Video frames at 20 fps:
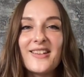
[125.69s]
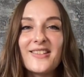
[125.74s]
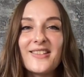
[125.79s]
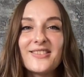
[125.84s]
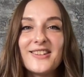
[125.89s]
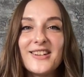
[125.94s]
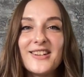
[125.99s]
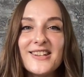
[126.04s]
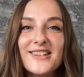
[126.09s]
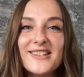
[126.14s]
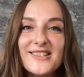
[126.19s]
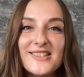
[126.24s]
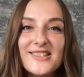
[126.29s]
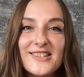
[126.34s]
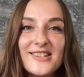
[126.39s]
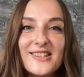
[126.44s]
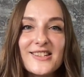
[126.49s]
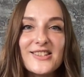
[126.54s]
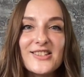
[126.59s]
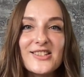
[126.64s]
This
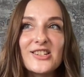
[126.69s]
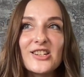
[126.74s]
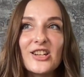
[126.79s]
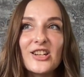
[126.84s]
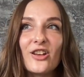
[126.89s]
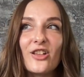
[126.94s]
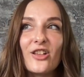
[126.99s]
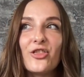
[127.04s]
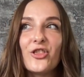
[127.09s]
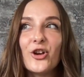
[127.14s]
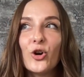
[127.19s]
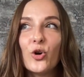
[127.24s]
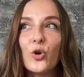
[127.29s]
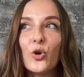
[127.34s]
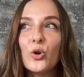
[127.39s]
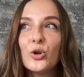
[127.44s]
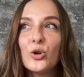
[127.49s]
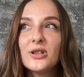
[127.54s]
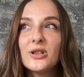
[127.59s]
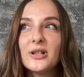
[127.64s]
is the
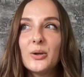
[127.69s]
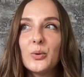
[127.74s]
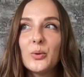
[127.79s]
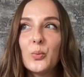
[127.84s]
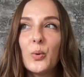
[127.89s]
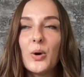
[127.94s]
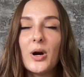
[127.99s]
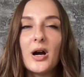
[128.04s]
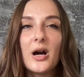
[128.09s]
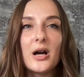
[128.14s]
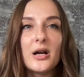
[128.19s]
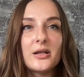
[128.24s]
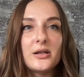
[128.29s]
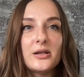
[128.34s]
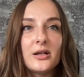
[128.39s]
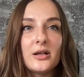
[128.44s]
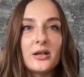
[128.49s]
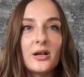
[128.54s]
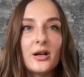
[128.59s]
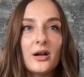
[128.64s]
only
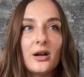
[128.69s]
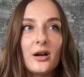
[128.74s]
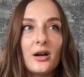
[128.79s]
one